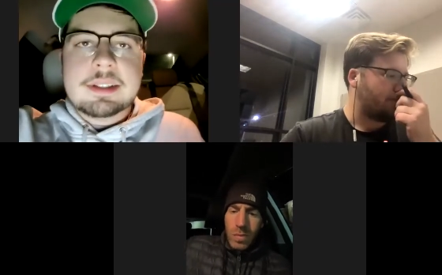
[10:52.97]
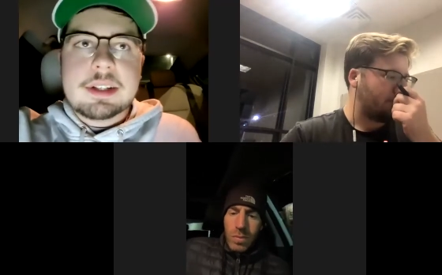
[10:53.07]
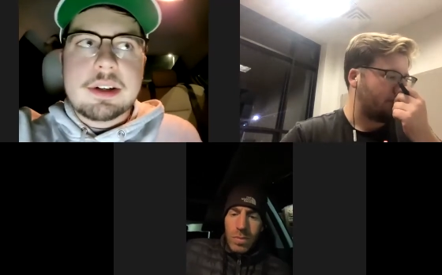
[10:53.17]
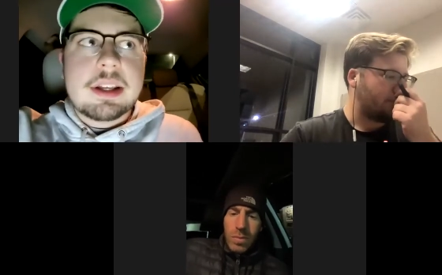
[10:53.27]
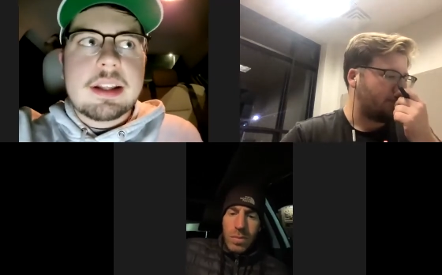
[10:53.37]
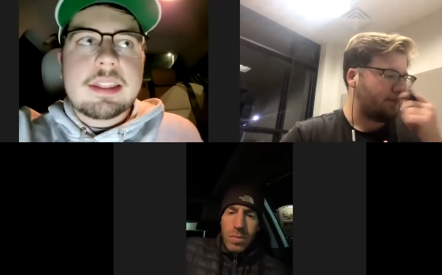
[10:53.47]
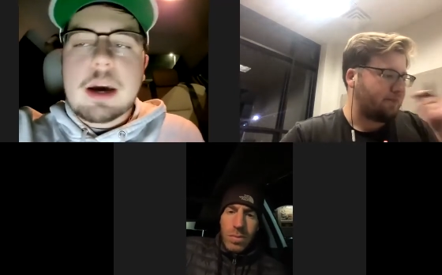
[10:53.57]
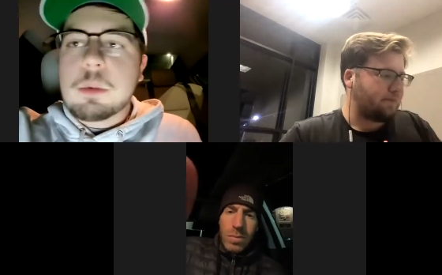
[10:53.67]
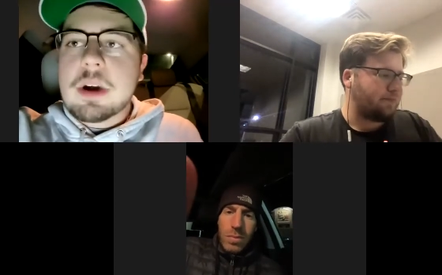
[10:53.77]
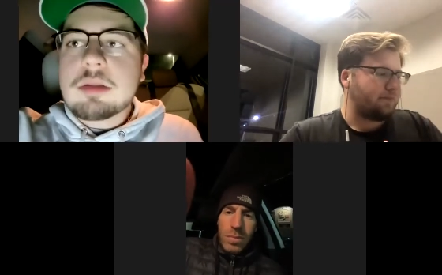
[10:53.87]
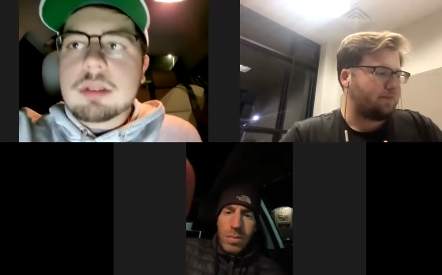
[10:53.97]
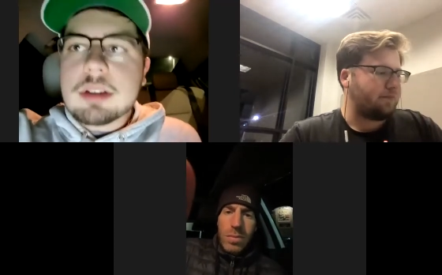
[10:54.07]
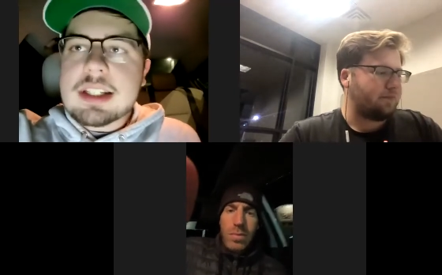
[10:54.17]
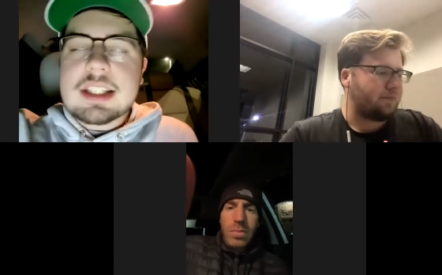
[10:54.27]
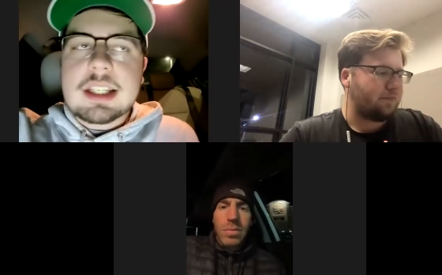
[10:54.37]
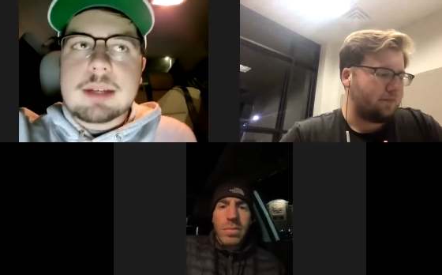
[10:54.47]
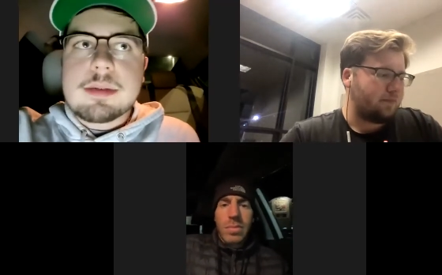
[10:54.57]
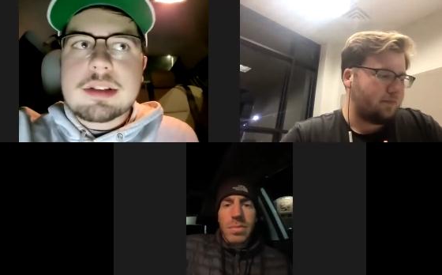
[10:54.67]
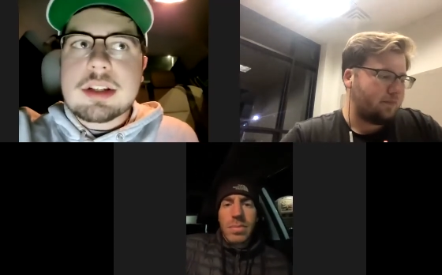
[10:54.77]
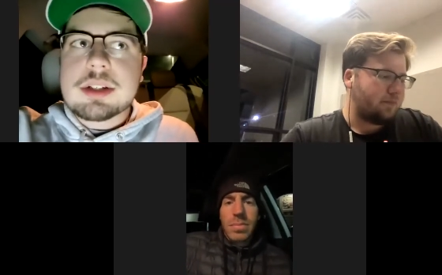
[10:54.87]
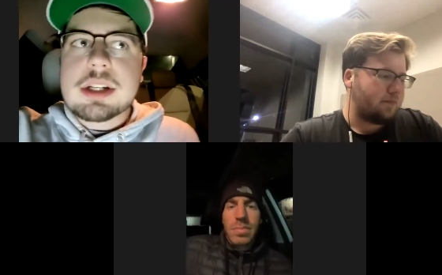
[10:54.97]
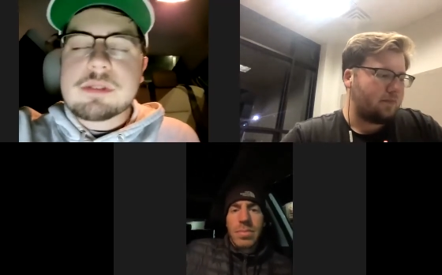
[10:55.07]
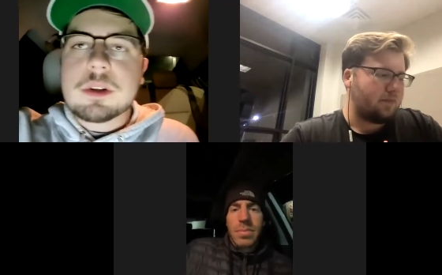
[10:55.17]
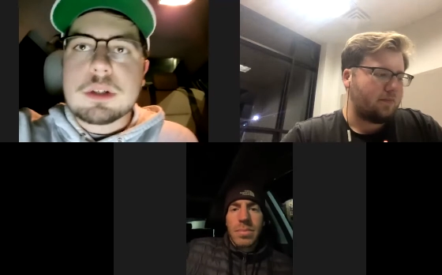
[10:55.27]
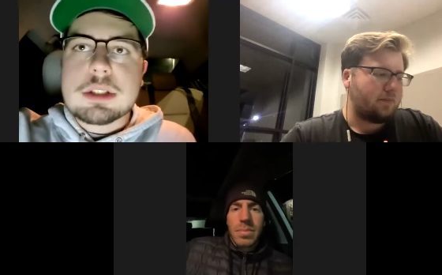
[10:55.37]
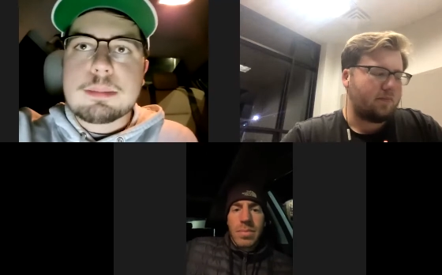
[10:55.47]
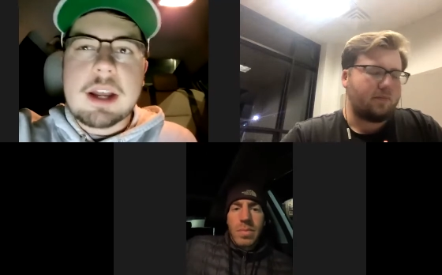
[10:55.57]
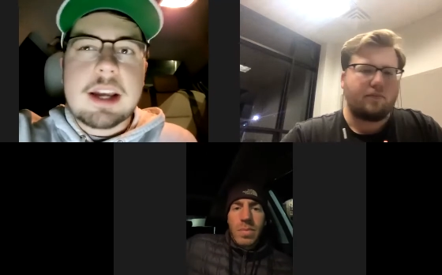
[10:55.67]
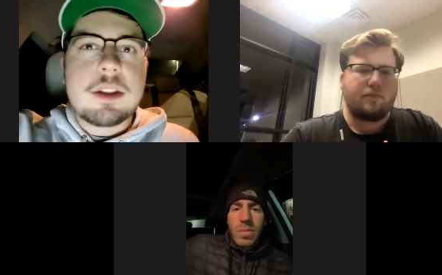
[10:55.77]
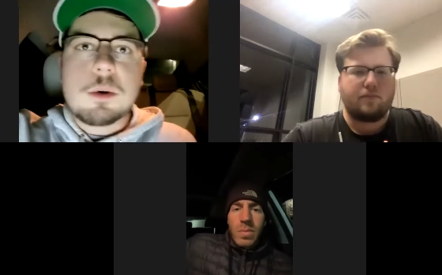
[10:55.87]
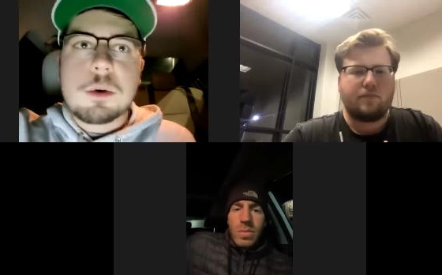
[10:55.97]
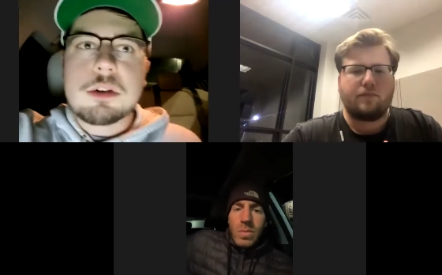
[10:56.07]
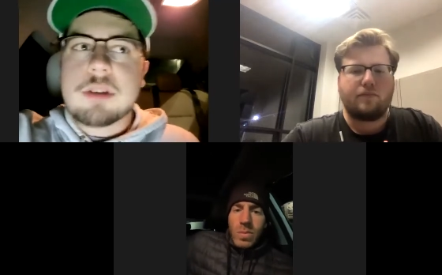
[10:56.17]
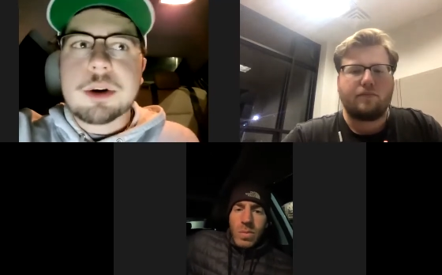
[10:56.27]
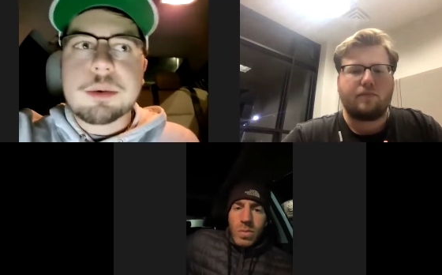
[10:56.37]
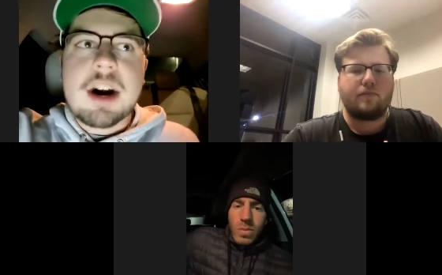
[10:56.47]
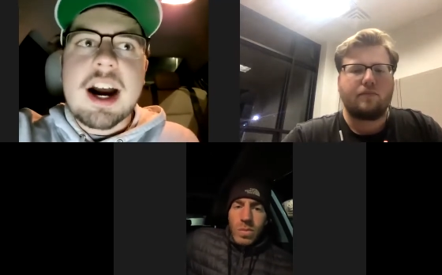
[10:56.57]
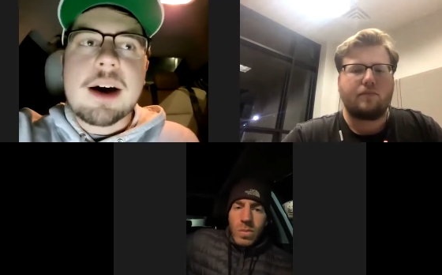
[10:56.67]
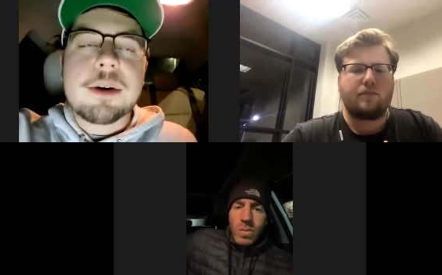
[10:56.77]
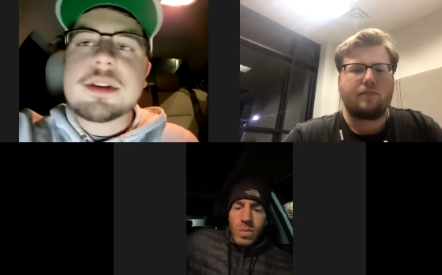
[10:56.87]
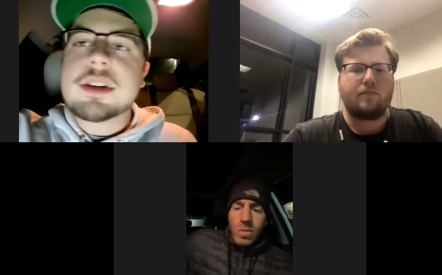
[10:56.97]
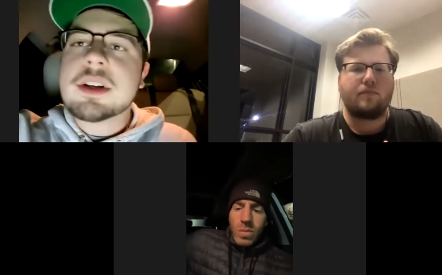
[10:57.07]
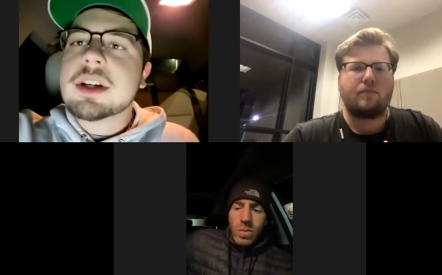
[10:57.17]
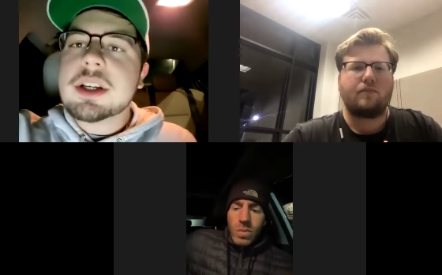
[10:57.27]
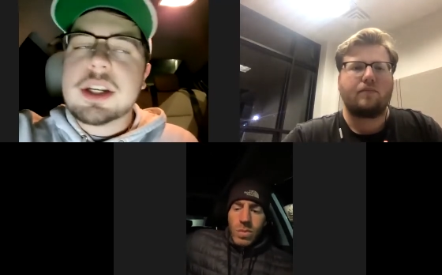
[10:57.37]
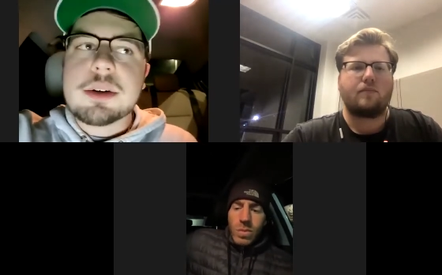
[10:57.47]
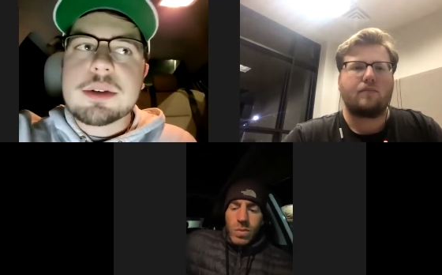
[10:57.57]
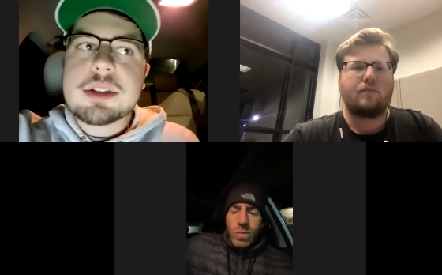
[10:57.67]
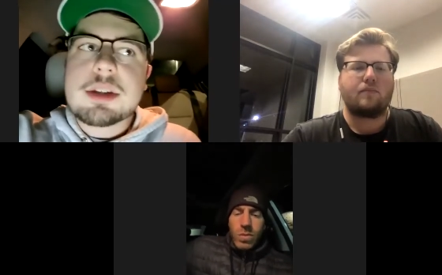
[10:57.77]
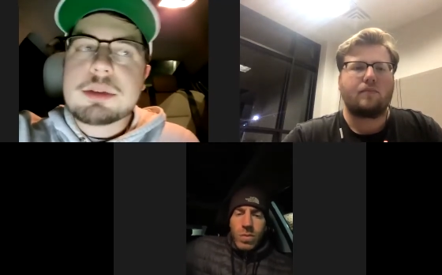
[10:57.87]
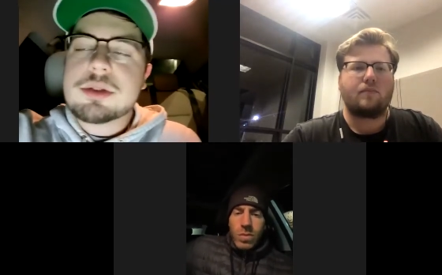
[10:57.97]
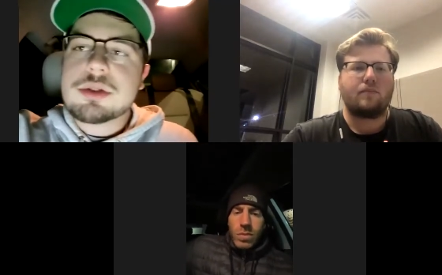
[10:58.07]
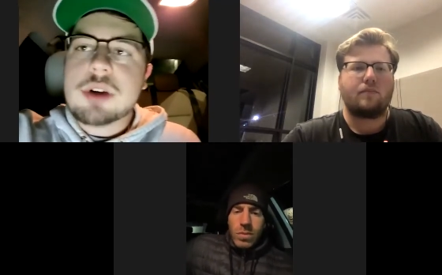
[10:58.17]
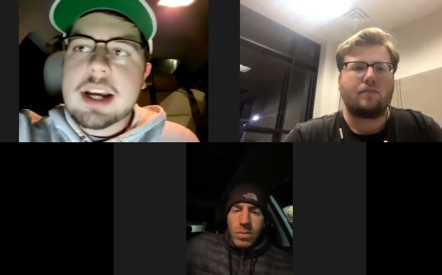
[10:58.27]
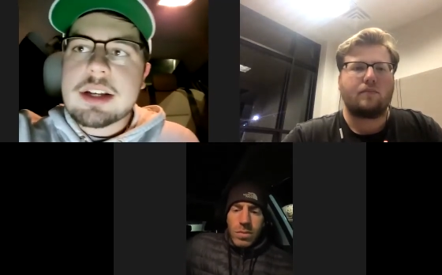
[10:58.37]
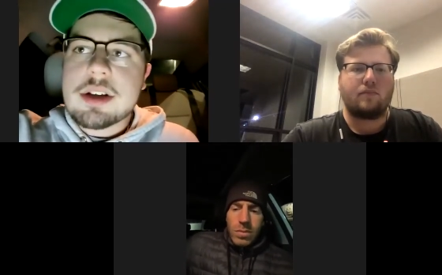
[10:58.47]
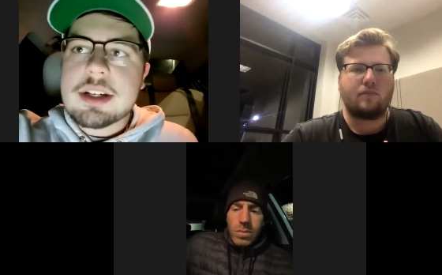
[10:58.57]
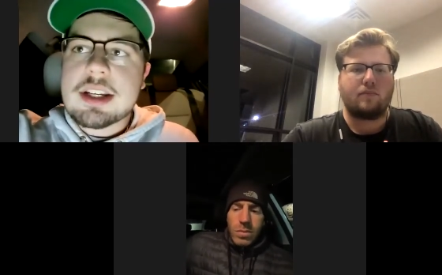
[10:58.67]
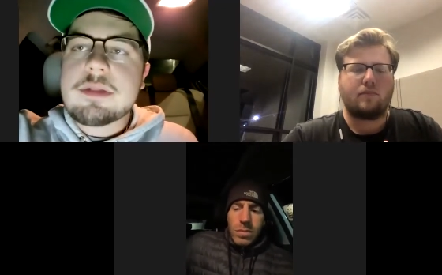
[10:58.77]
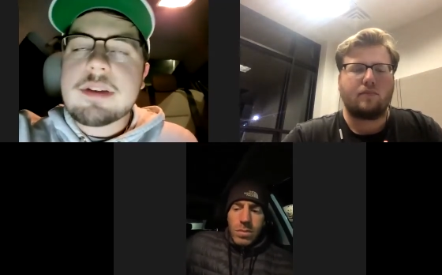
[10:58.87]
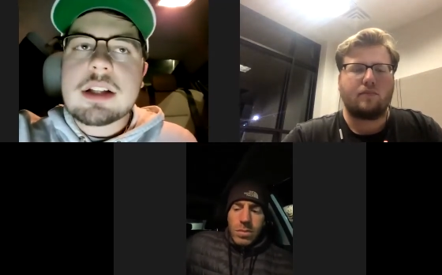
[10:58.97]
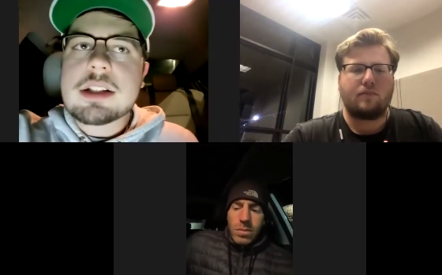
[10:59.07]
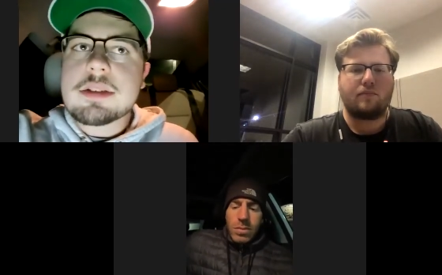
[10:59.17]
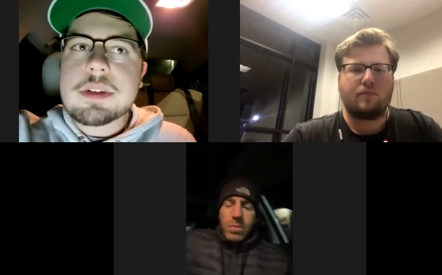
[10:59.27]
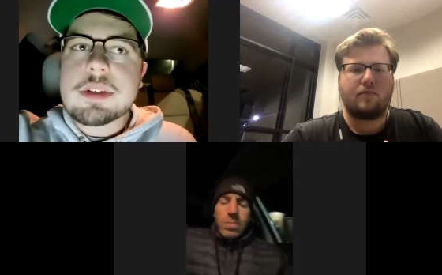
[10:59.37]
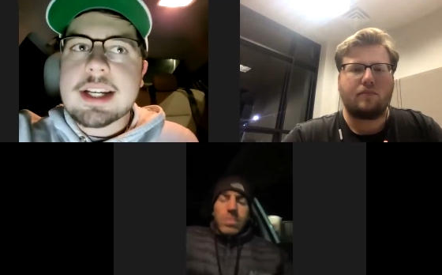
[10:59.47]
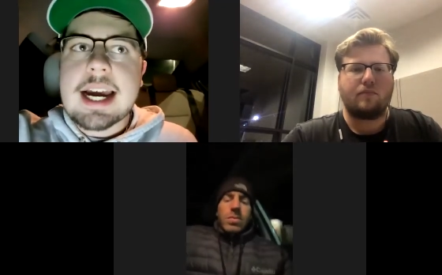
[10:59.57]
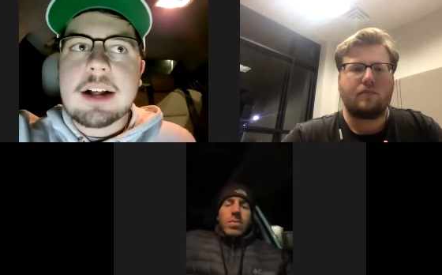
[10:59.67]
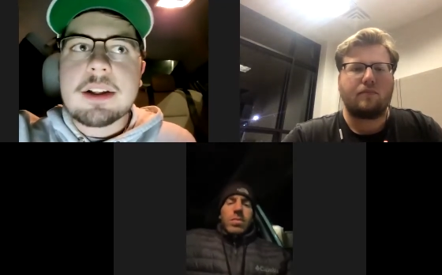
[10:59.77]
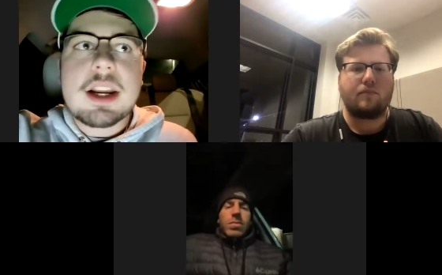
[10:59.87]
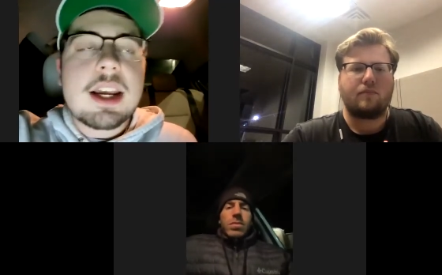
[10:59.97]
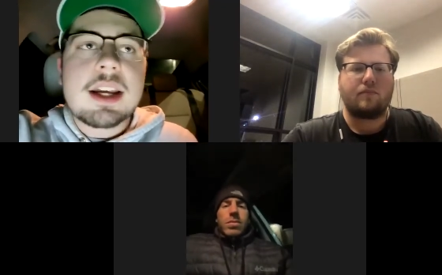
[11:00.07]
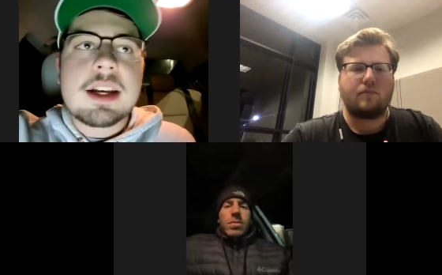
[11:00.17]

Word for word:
Speaker 1: you know, that, that Waverly team is so difficult to play in the quarterfinal round you know, some of the strengths on defense, the physicality,